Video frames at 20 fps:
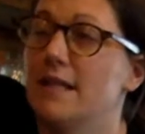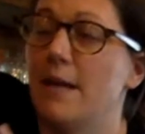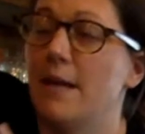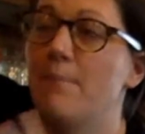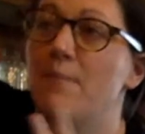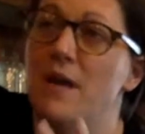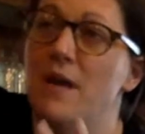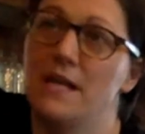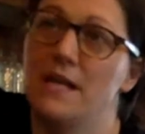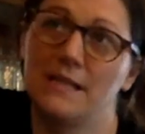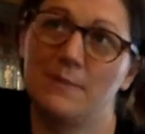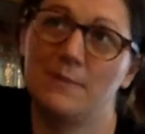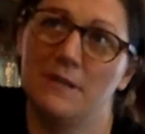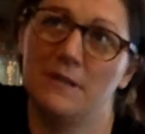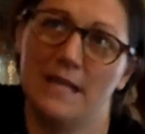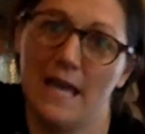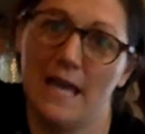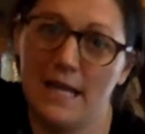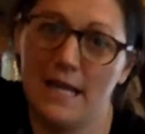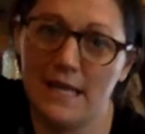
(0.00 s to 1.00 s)
baked
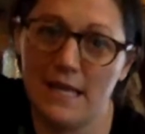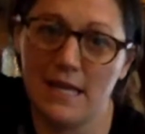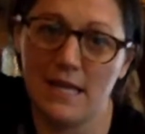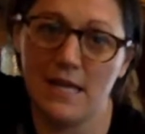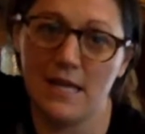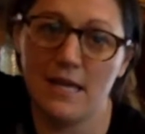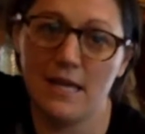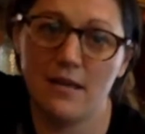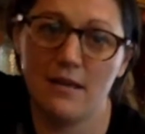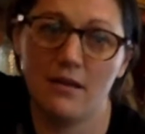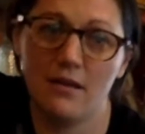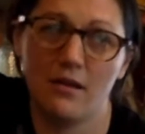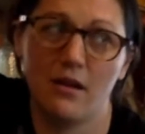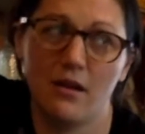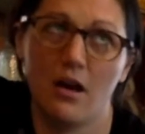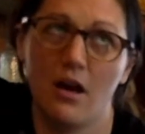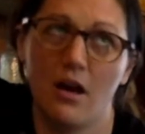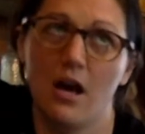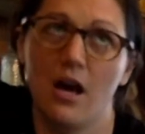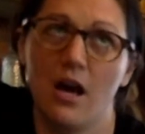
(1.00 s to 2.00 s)
spaghetti,
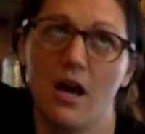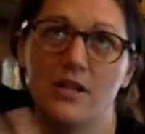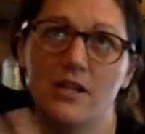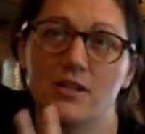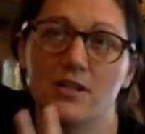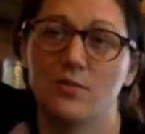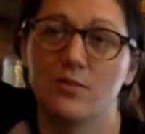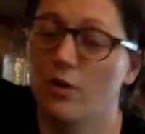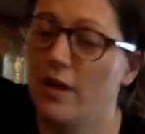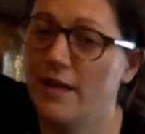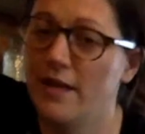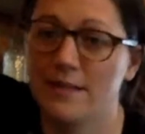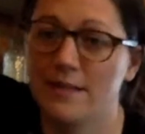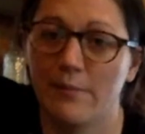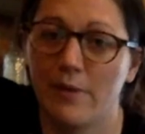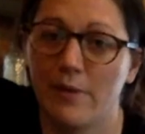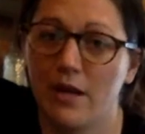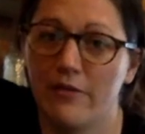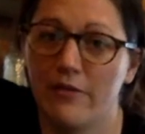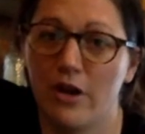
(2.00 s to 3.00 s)
I just realized I'm
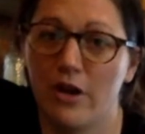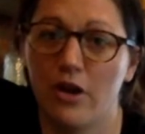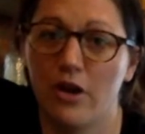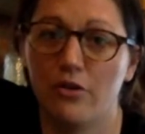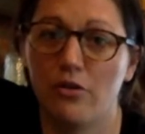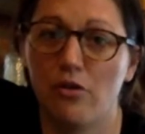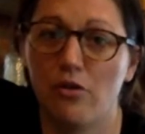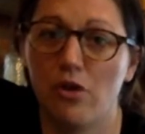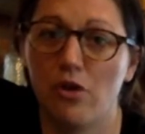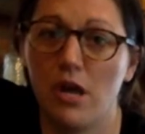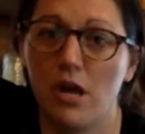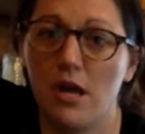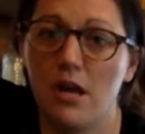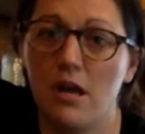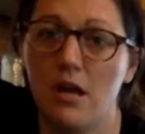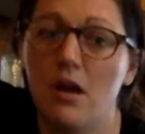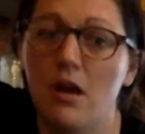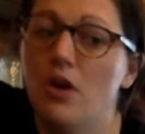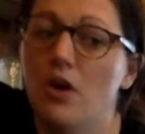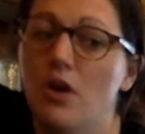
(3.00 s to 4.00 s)
kind of hungry.
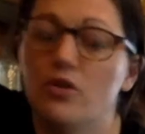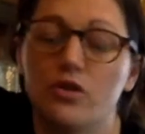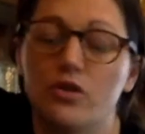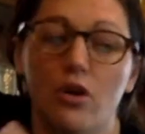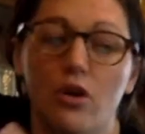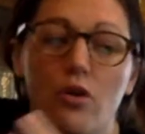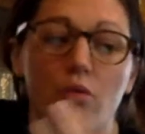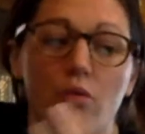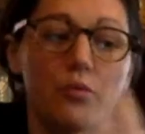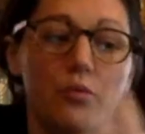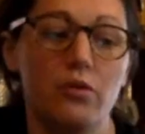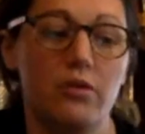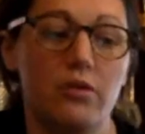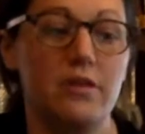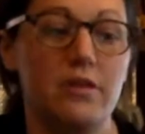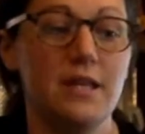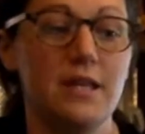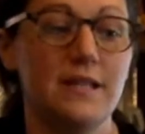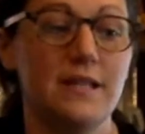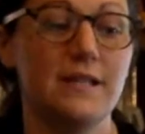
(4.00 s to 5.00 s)
So
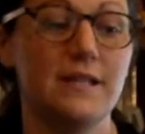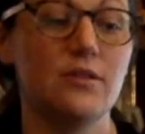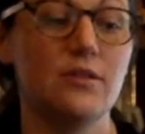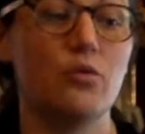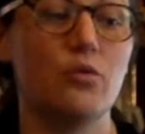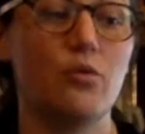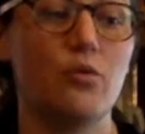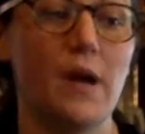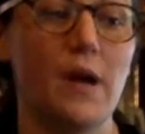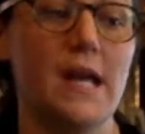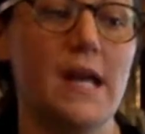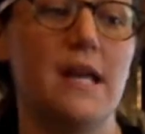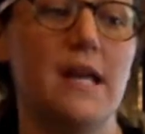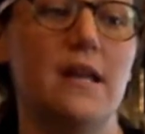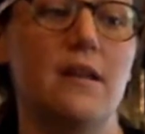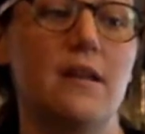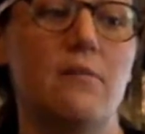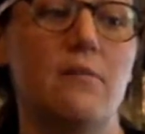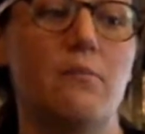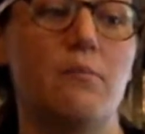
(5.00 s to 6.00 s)
this is a great
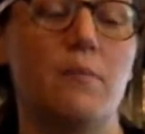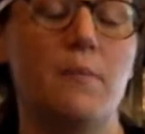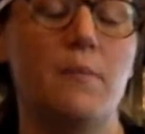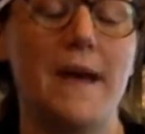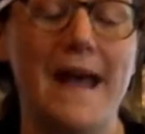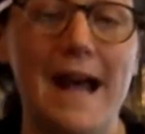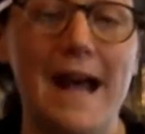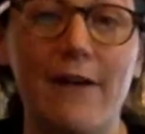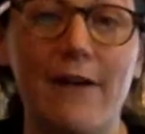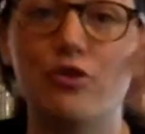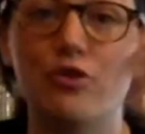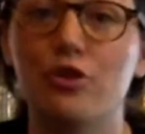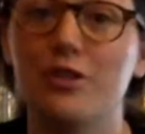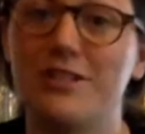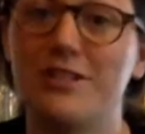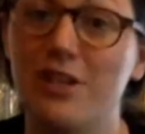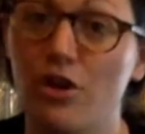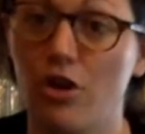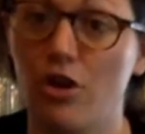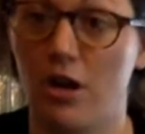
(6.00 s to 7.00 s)
after
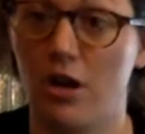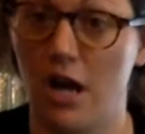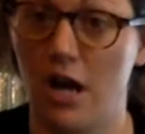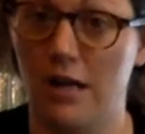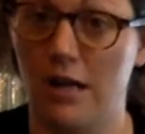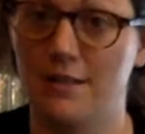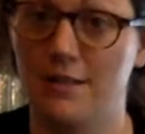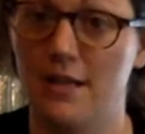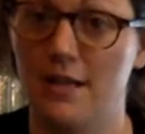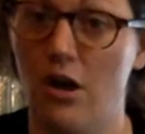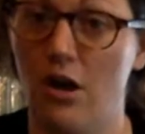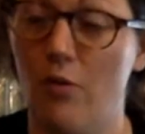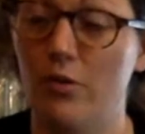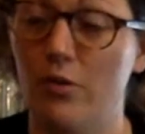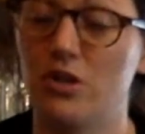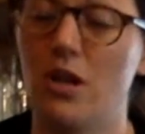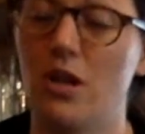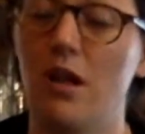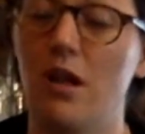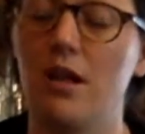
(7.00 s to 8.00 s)
dinner cocktail, which
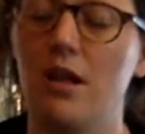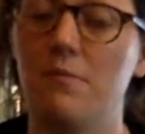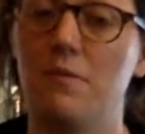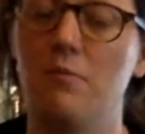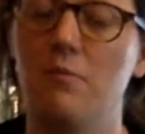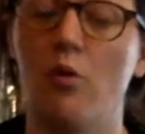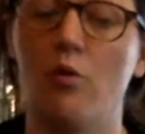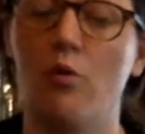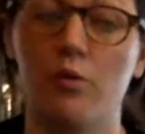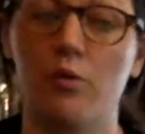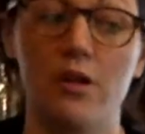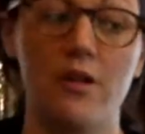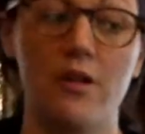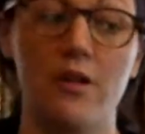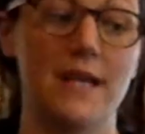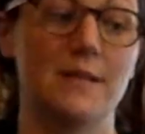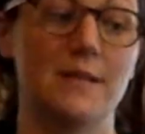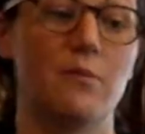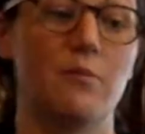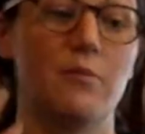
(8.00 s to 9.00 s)
not a lot of people
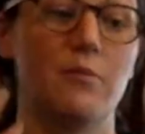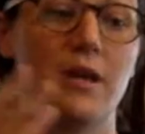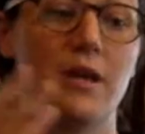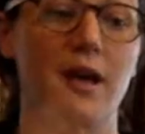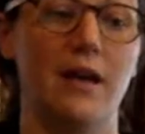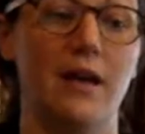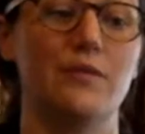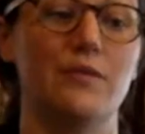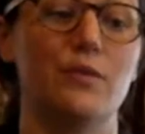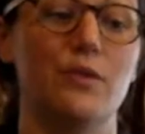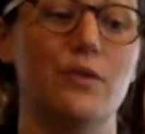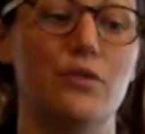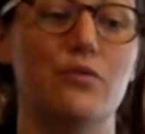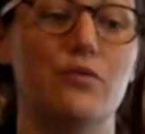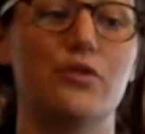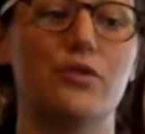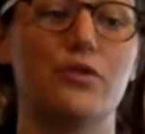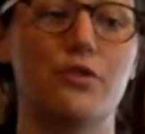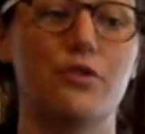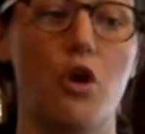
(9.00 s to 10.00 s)
realize, but because we use
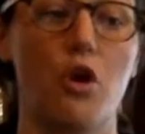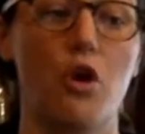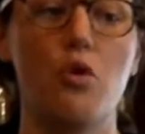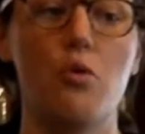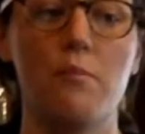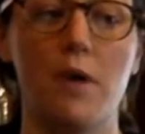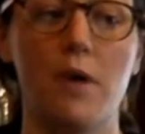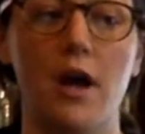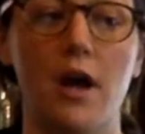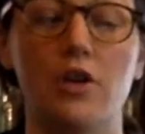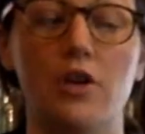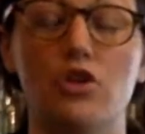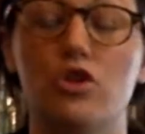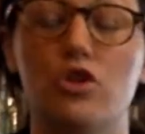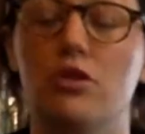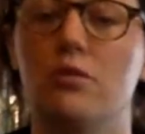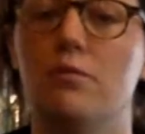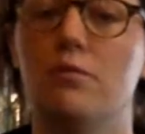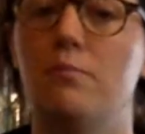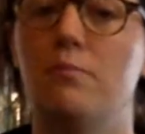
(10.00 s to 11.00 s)
so
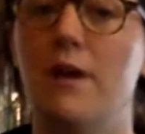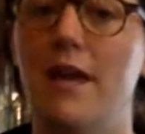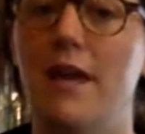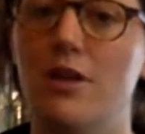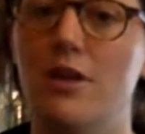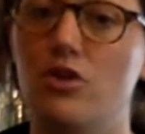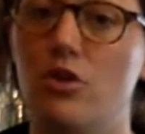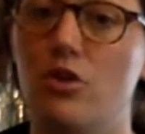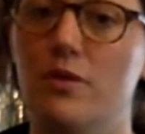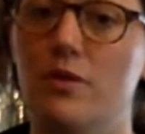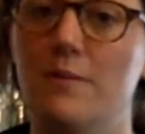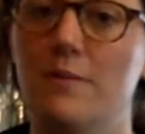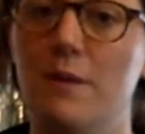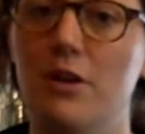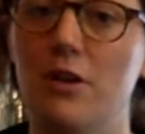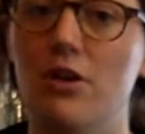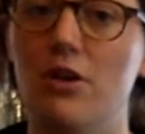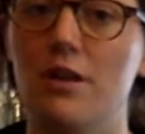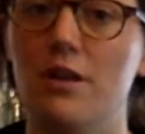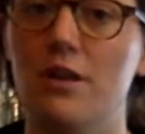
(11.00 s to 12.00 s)
much Peychaud's bitter
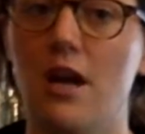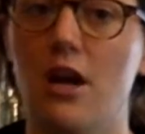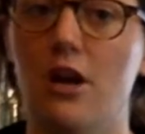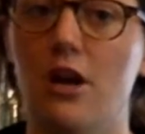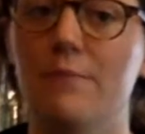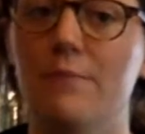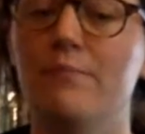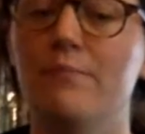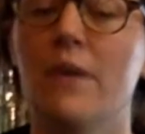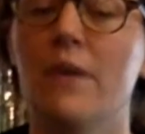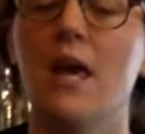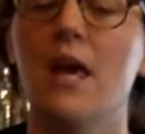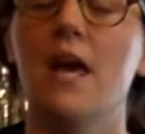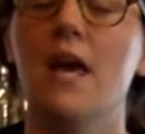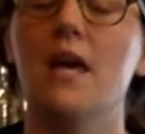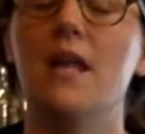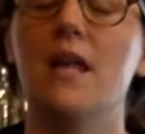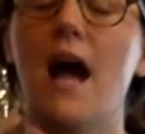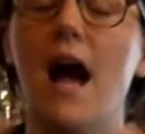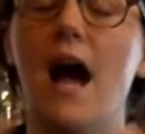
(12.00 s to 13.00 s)
in there,
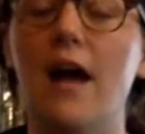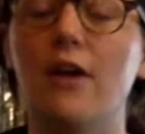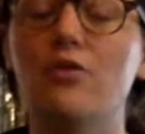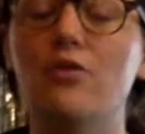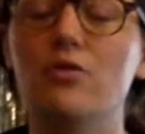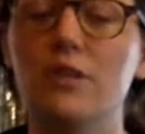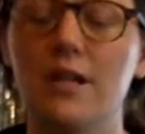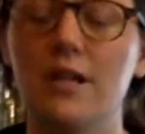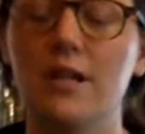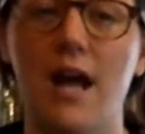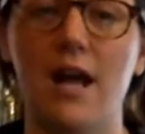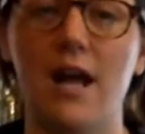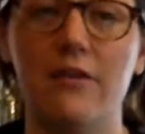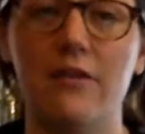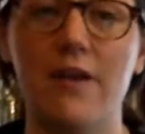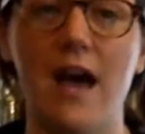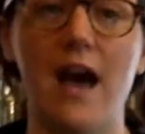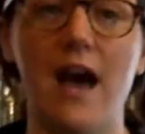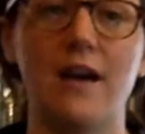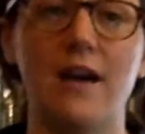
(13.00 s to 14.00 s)
it actually kind of
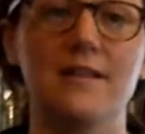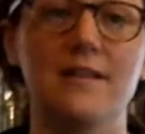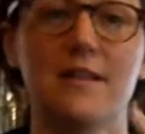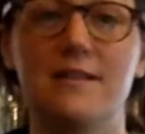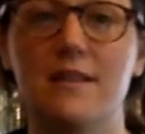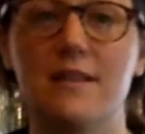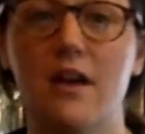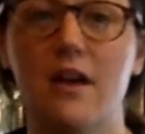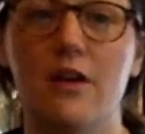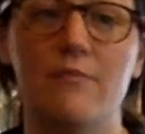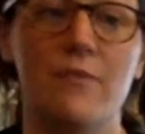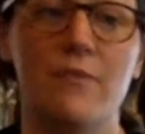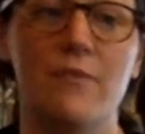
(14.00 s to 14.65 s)
acts as a